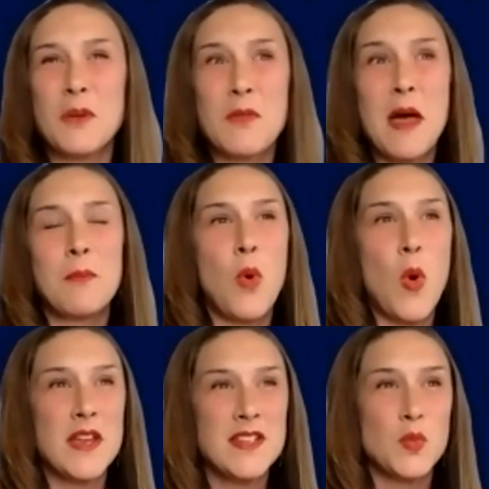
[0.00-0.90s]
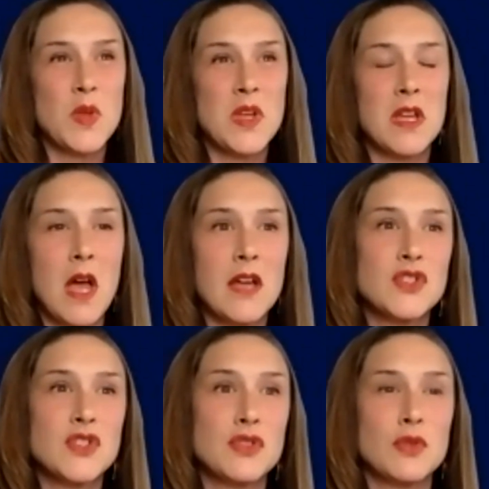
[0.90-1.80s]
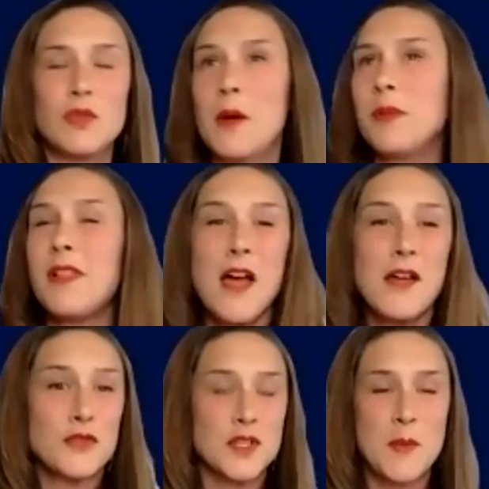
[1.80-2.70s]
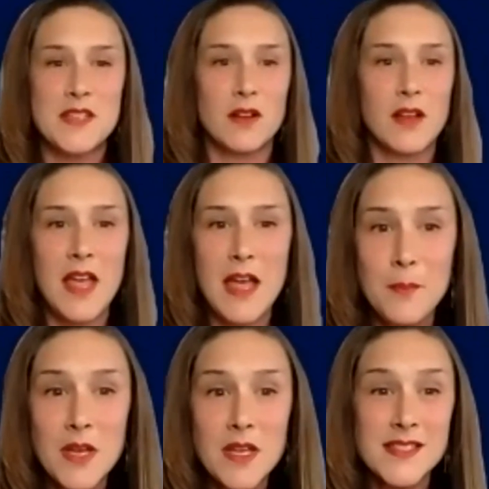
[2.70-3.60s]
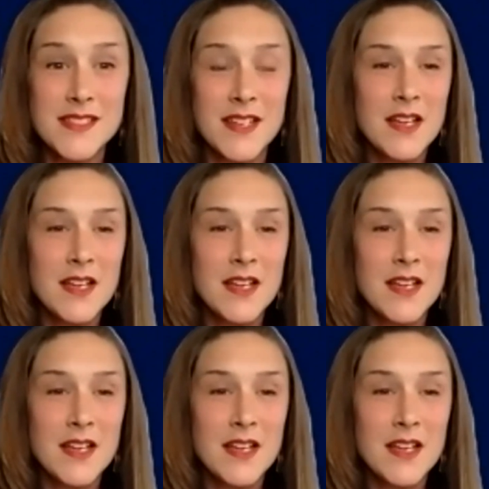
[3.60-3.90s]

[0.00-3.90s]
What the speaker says: that point, we had to apply for a space on campus.